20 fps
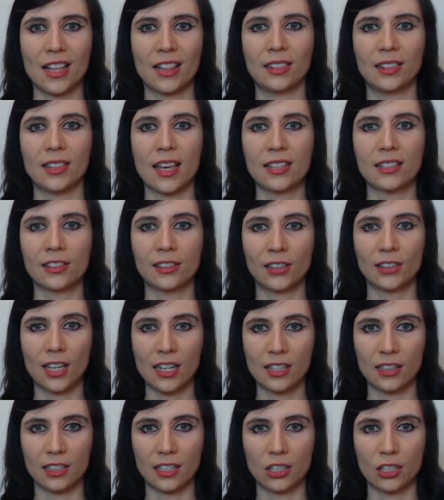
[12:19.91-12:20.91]
less
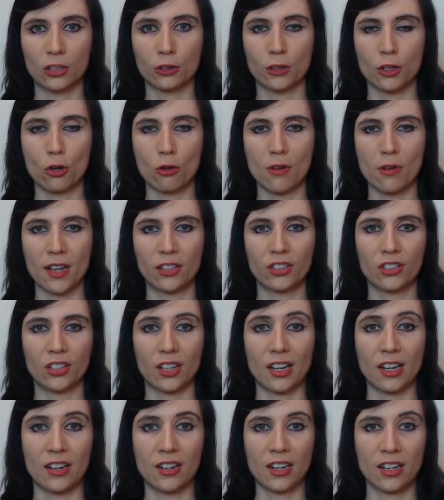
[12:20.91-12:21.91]
likely to request
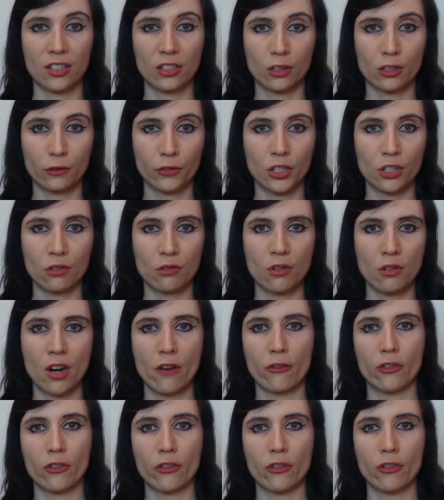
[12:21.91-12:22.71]
an interview